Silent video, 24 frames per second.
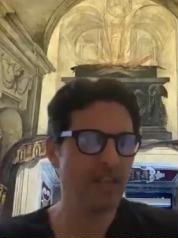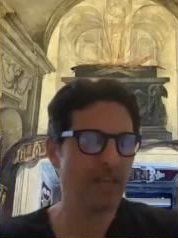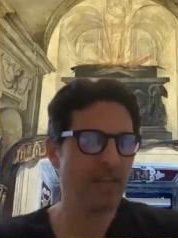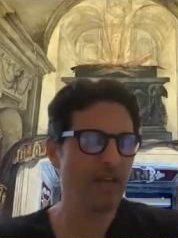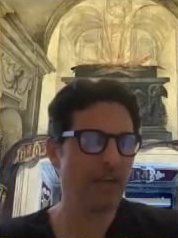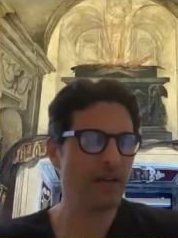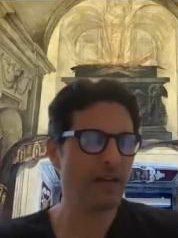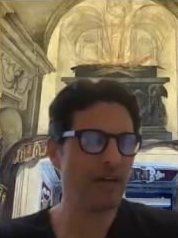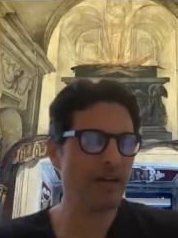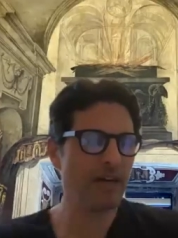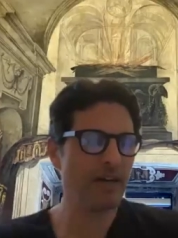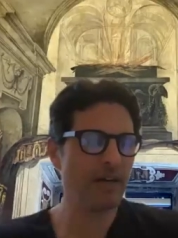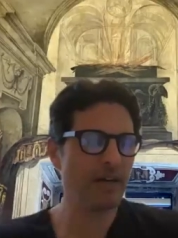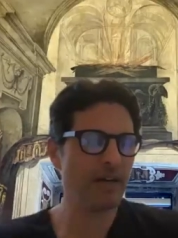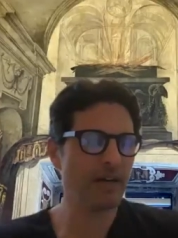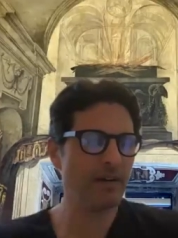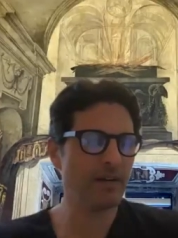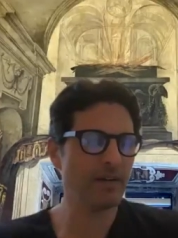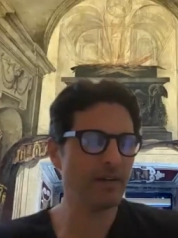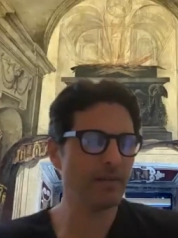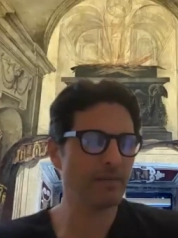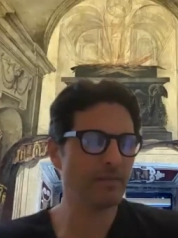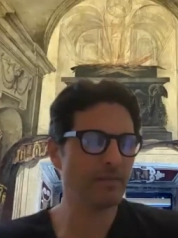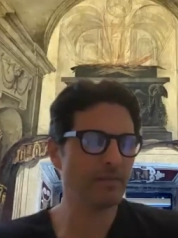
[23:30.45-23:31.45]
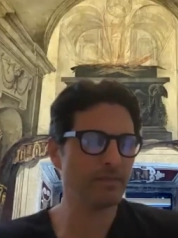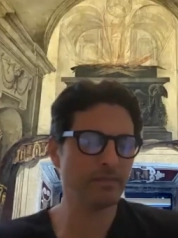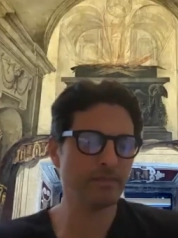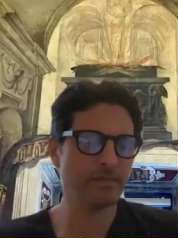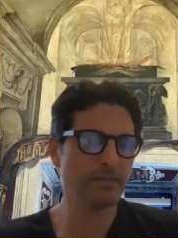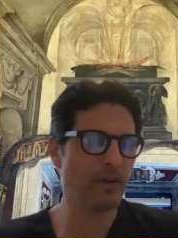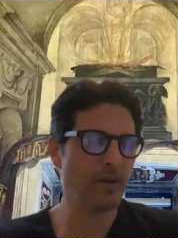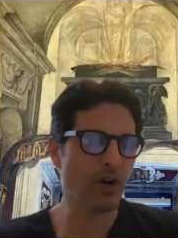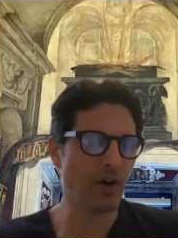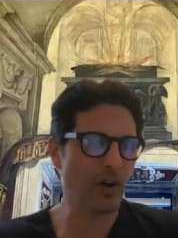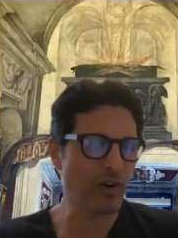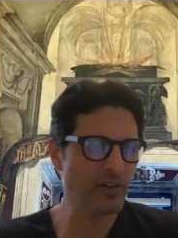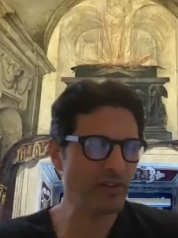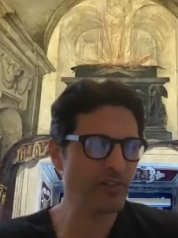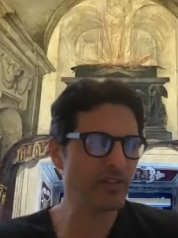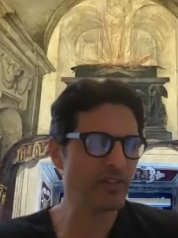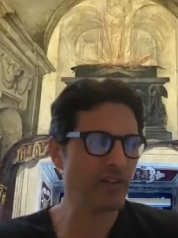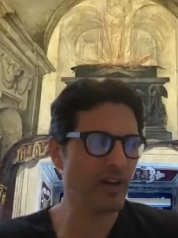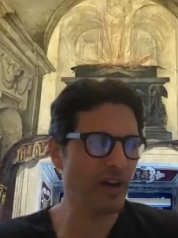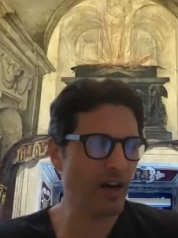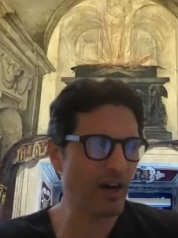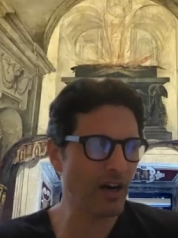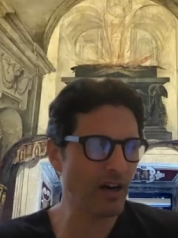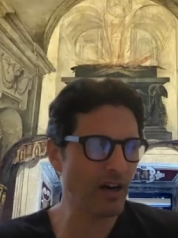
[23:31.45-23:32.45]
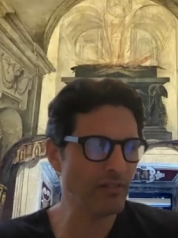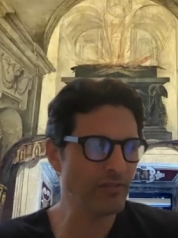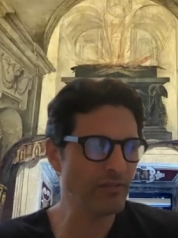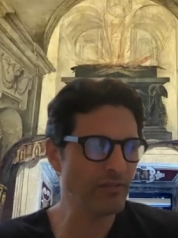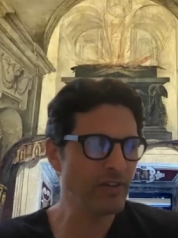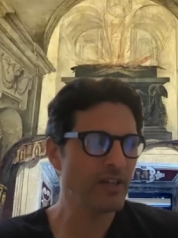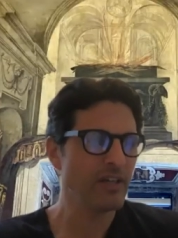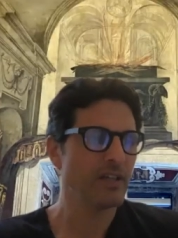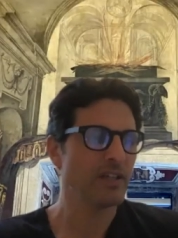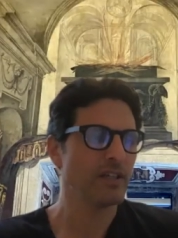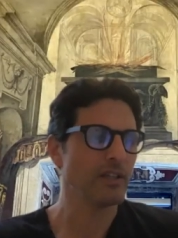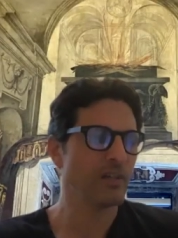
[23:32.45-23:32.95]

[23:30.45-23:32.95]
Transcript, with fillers: art of